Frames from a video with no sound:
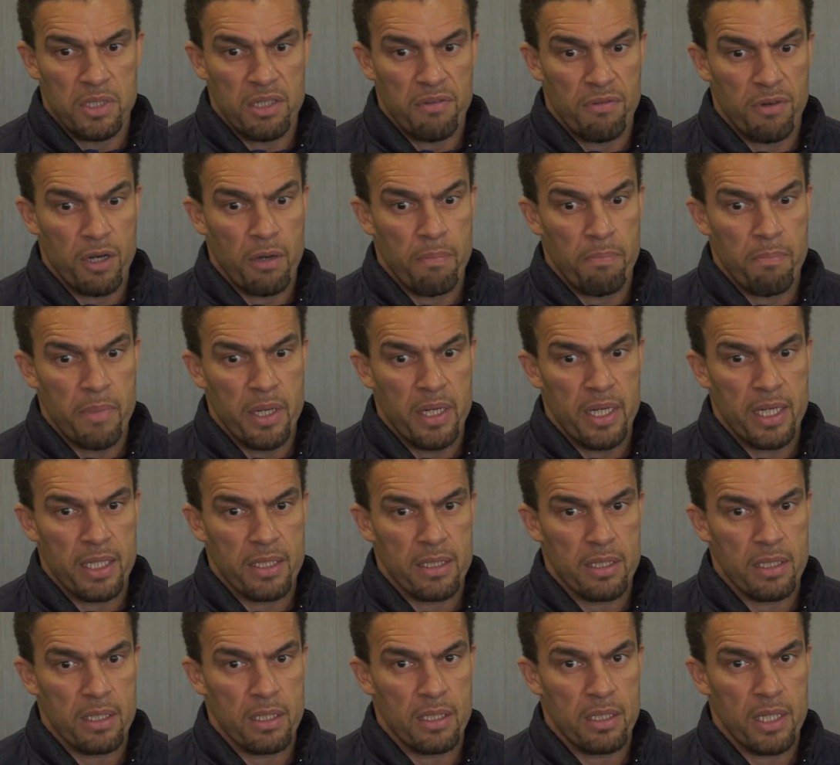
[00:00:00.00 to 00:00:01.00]
development
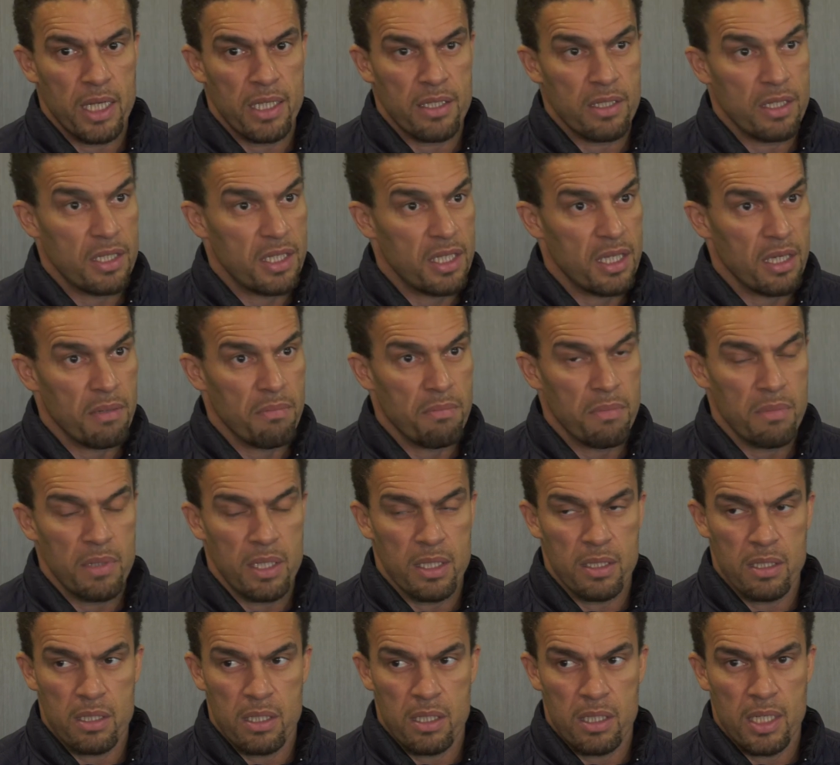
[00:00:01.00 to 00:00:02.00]
as a team,
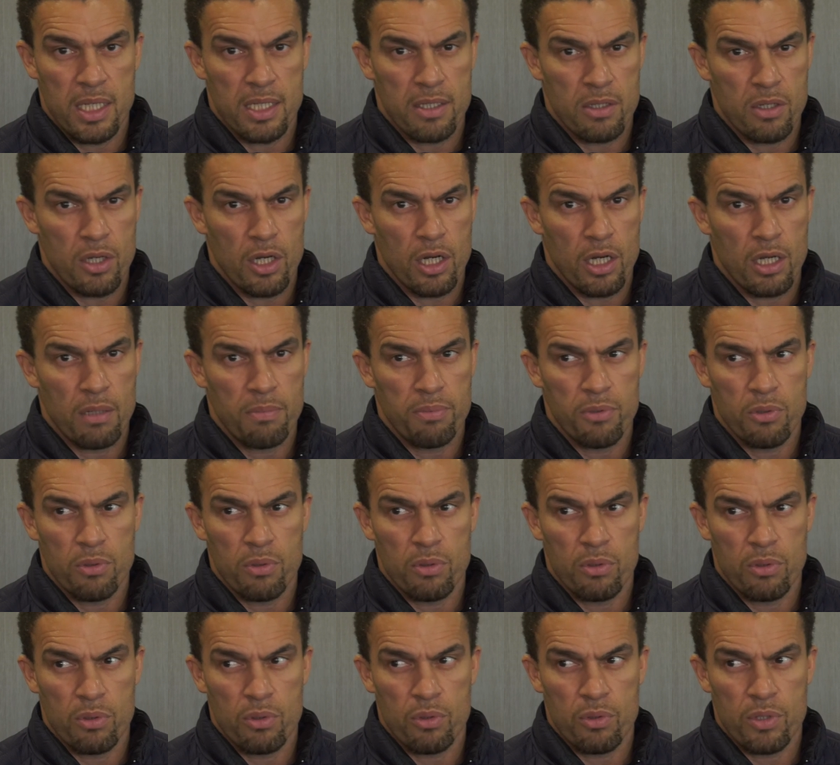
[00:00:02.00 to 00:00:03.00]
as a club,
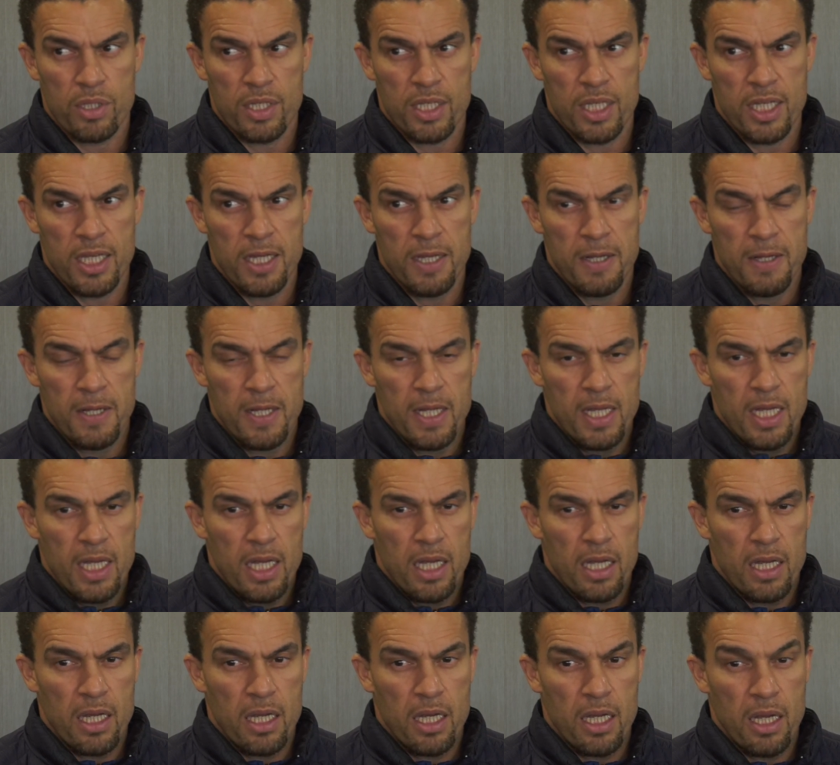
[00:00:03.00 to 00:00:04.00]
to see
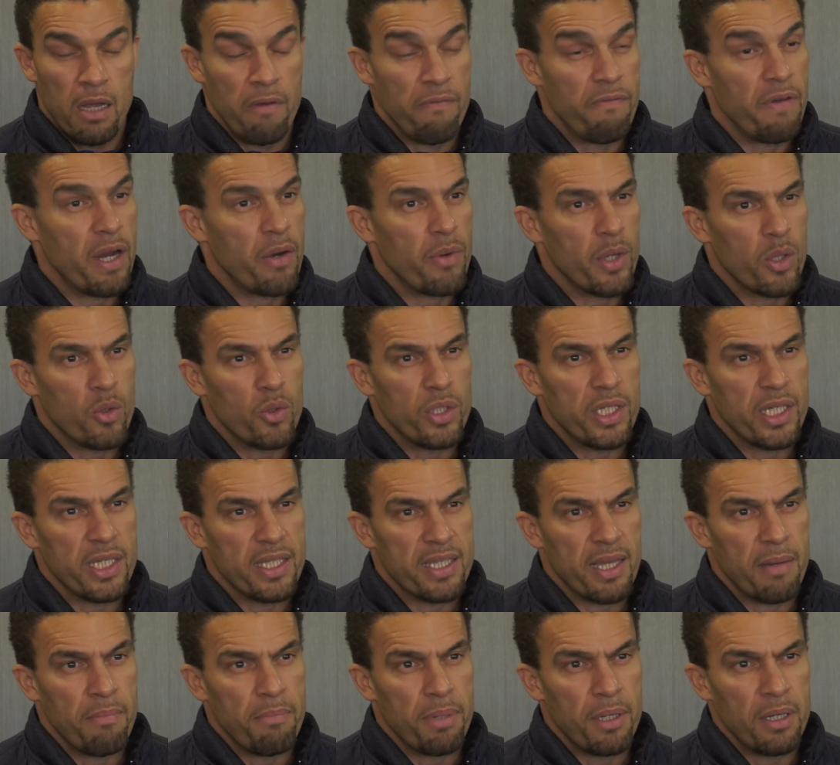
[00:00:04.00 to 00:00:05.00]
a very good
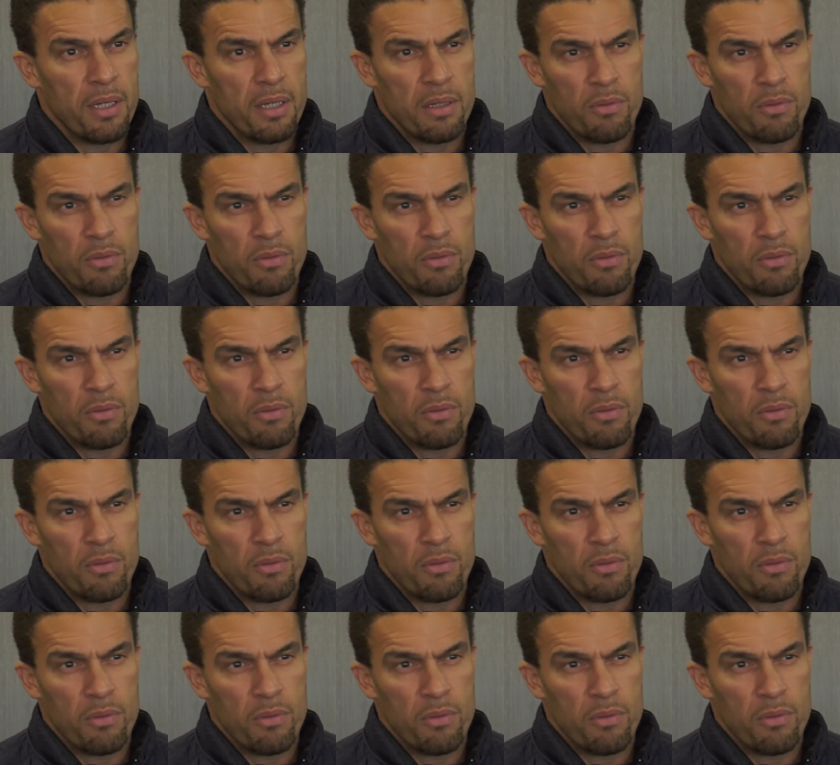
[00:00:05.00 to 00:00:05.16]
example